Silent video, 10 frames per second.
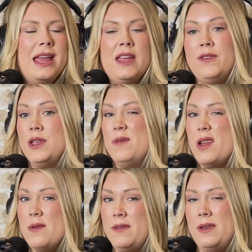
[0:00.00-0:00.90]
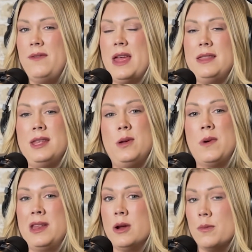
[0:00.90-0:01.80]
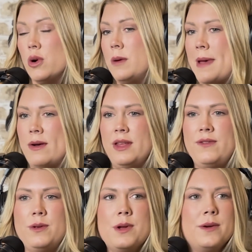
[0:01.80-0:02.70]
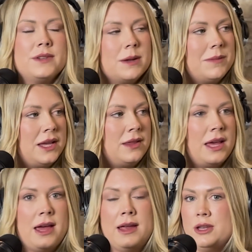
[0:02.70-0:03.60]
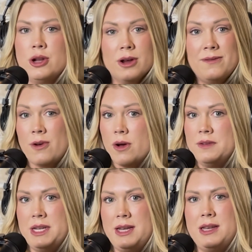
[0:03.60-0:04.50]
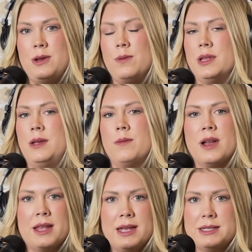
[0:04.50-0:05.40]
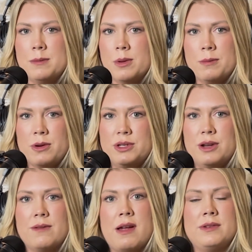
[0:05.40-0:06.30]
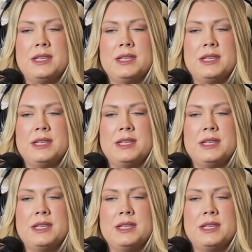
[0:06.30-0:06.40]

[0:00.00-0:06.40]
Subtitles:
if you know of an event that you want to hear more about, if you know of something that you're involved in and you really want to get some promotion around